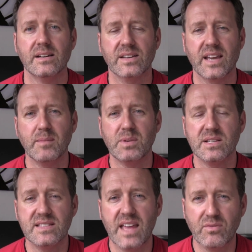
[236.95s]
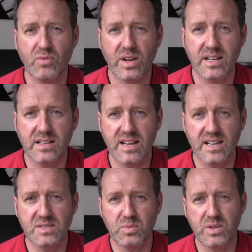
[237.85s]
Okay, because they've
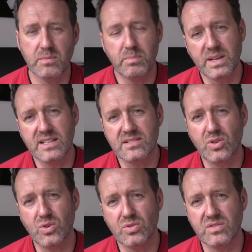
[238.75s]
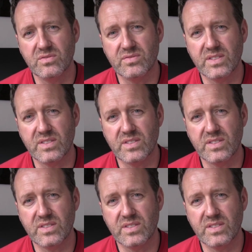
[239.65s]
recognized one of the biggest cause of